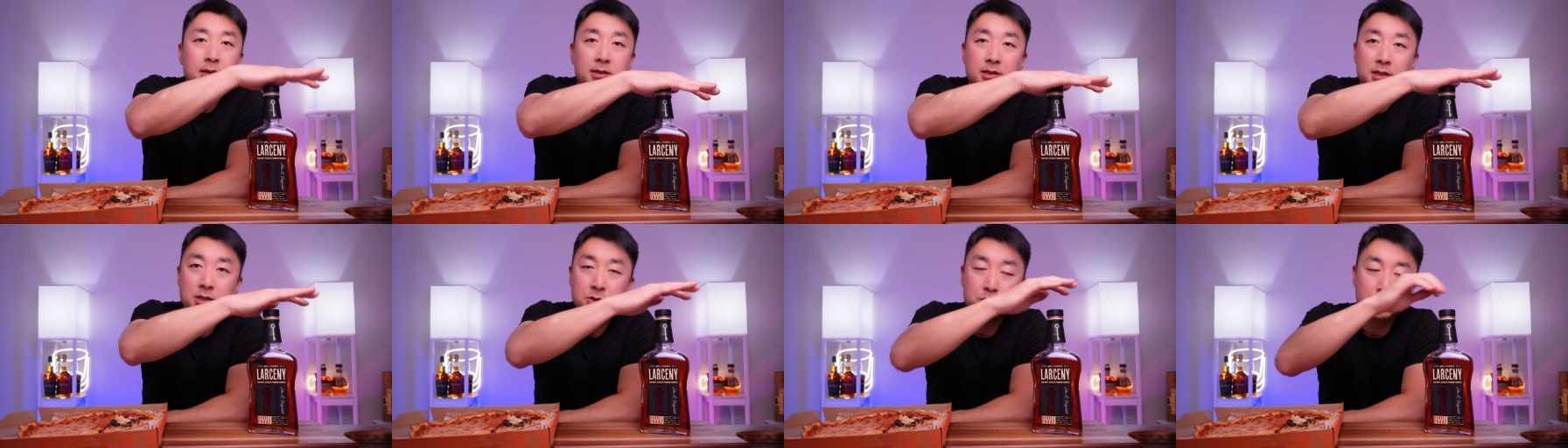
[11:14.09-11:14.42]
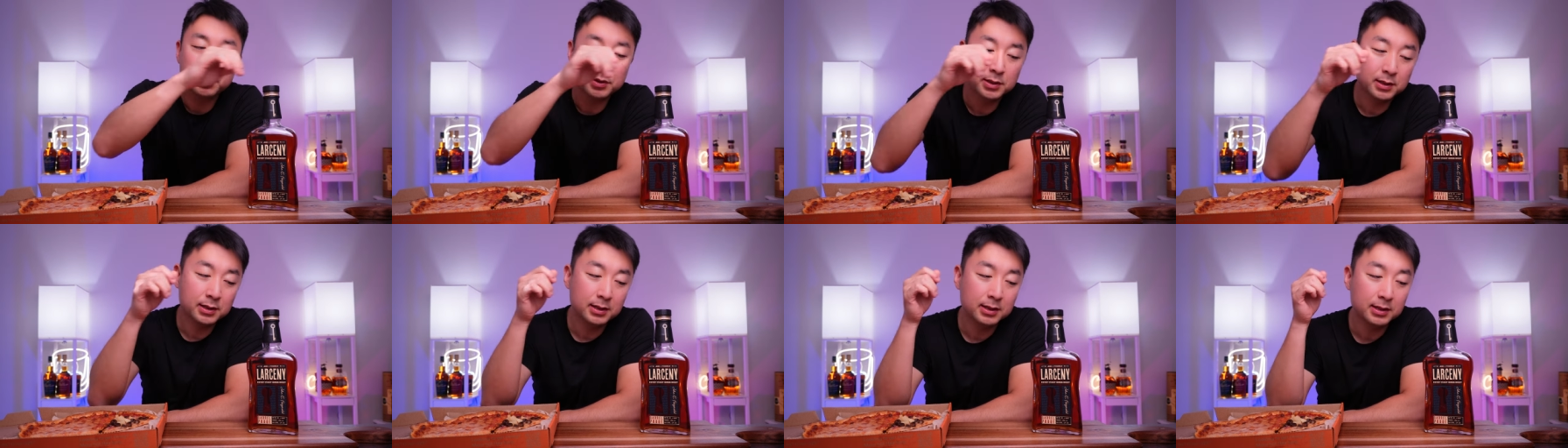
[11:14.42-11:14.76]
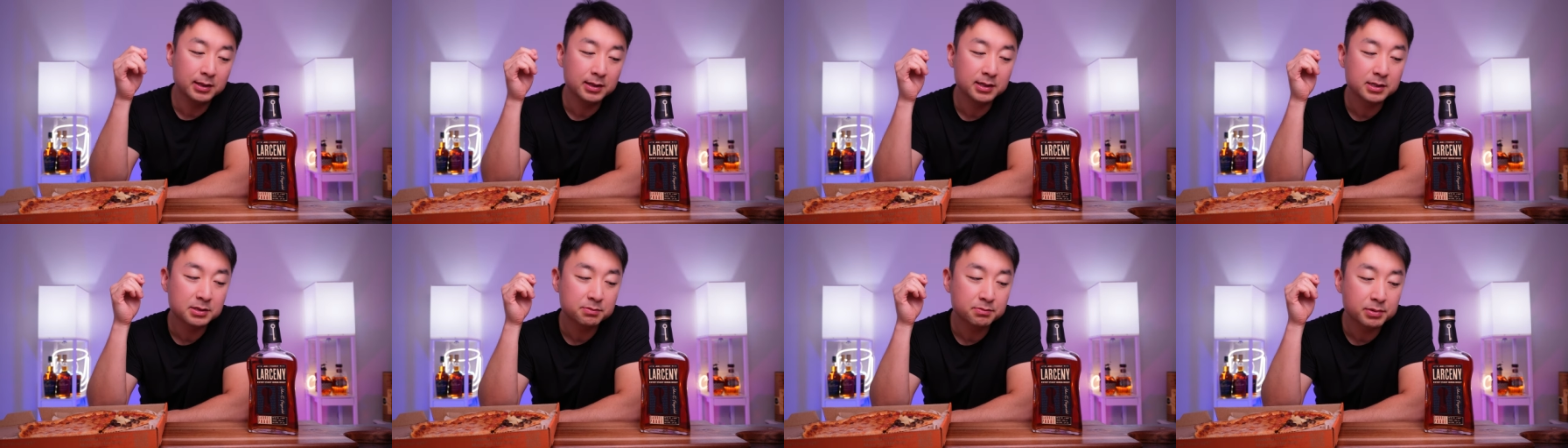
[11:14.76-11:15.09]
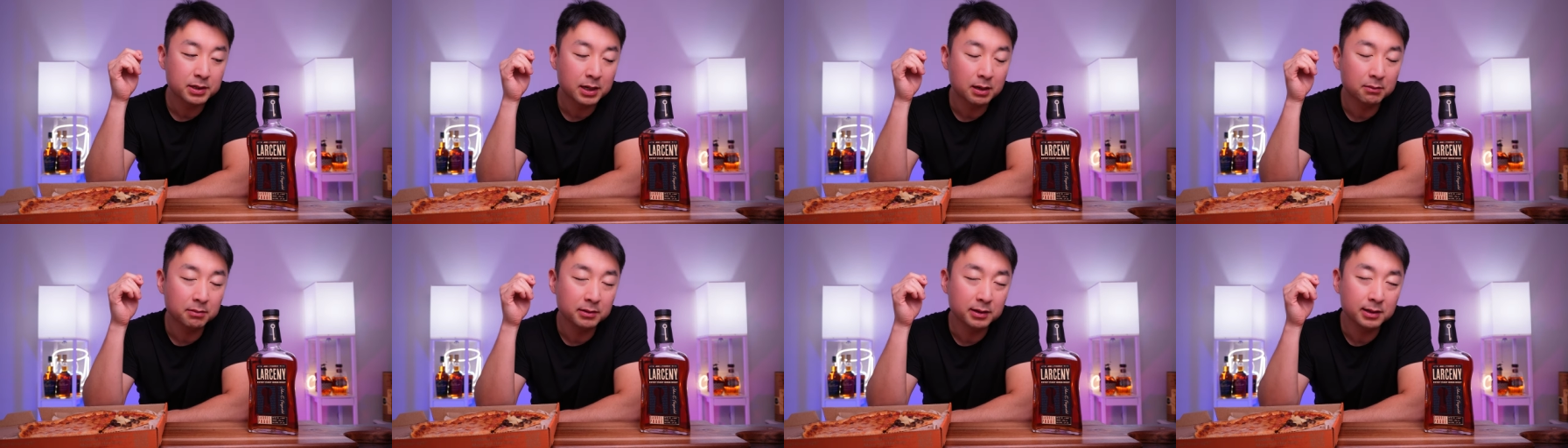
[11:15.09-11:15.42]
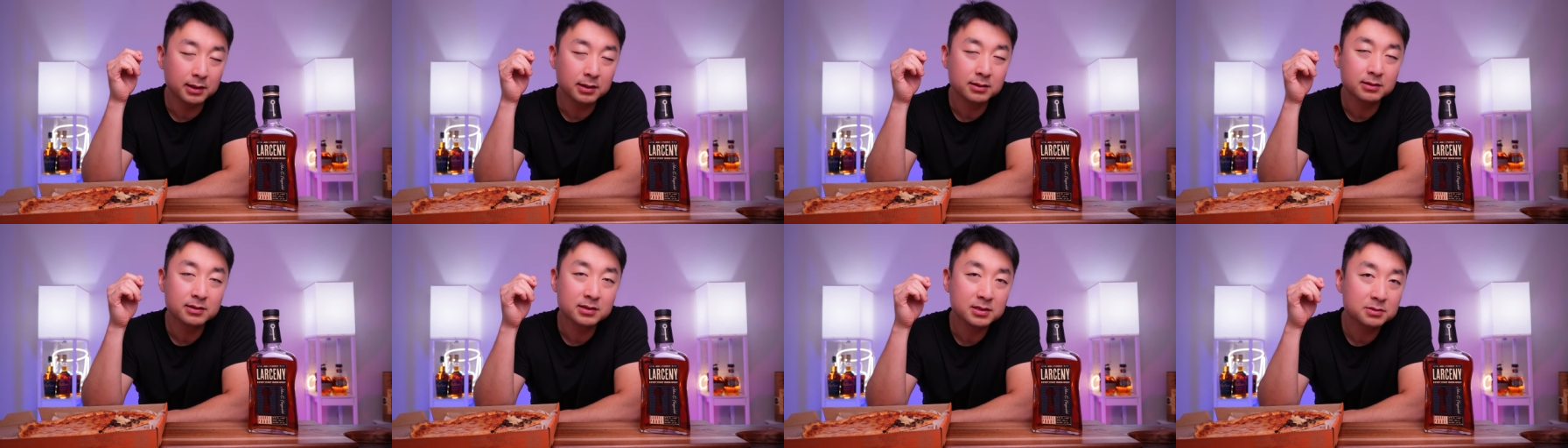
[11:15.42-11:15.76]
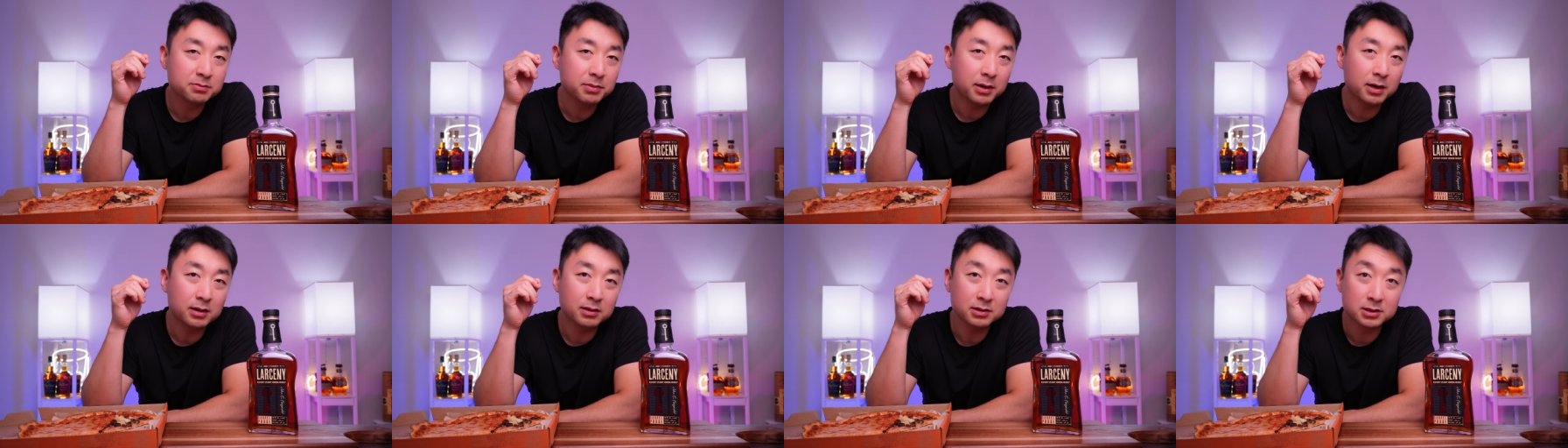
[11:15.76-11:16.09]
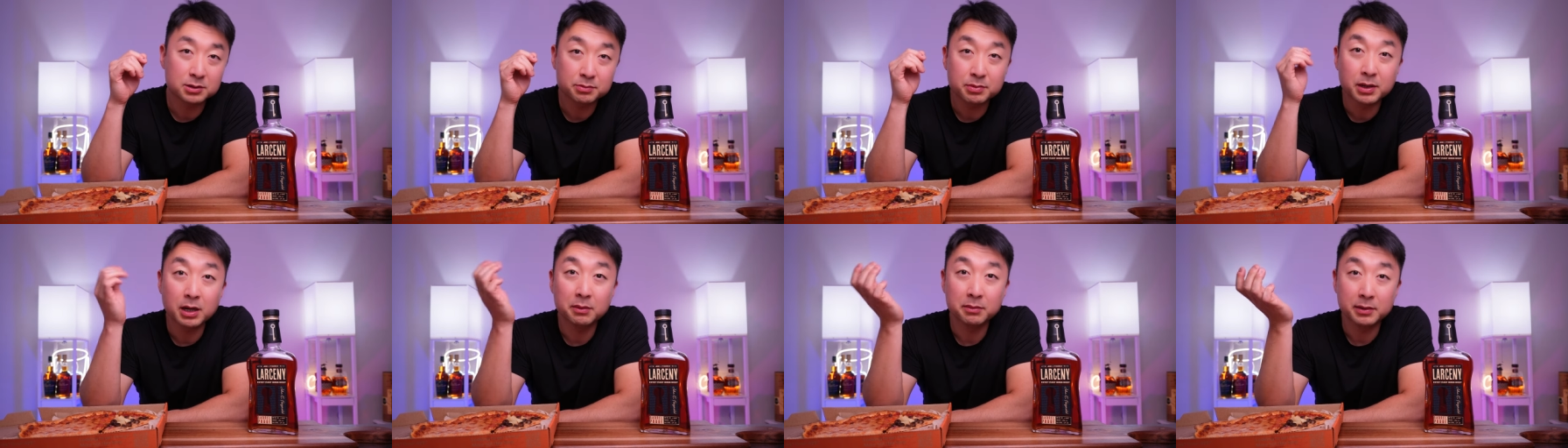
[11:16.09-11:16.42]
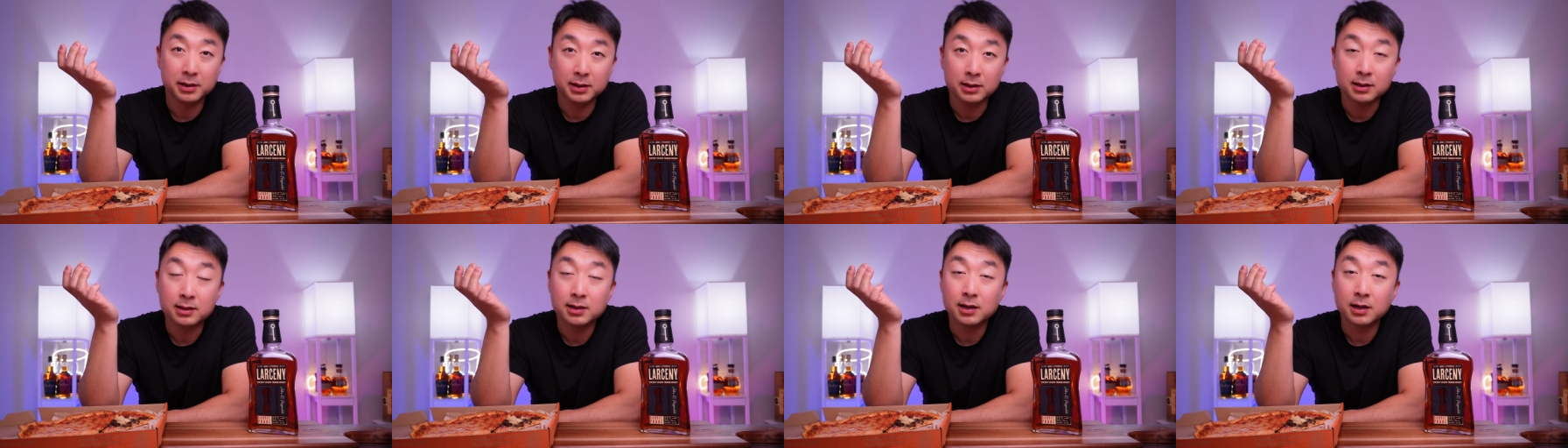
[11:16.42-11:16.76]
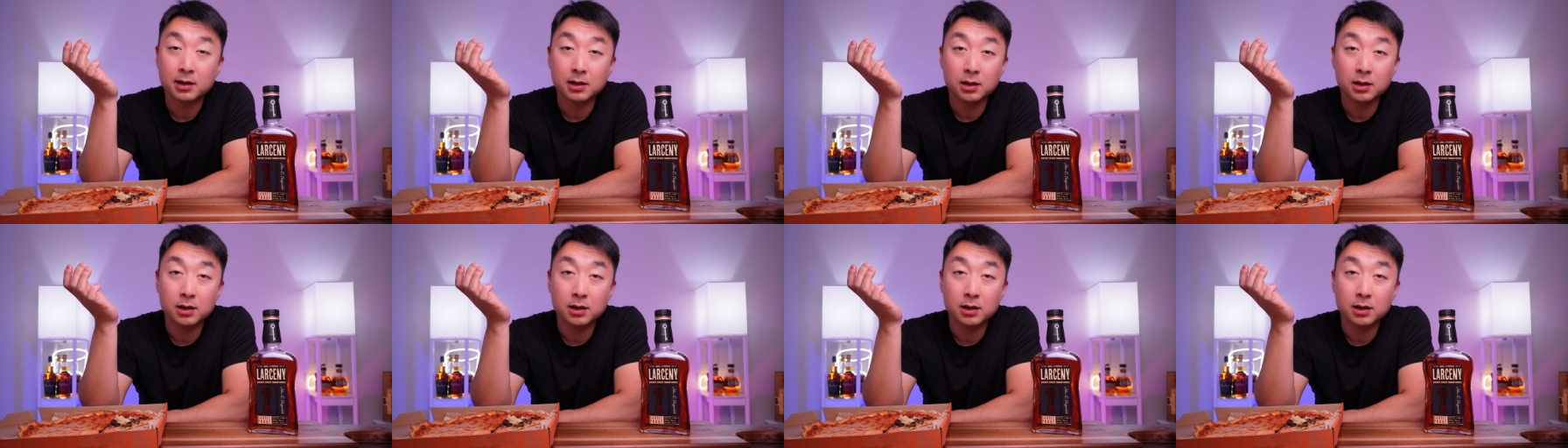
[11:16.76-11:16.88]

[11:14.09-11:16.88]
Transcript: This one is probably, this bottle is probably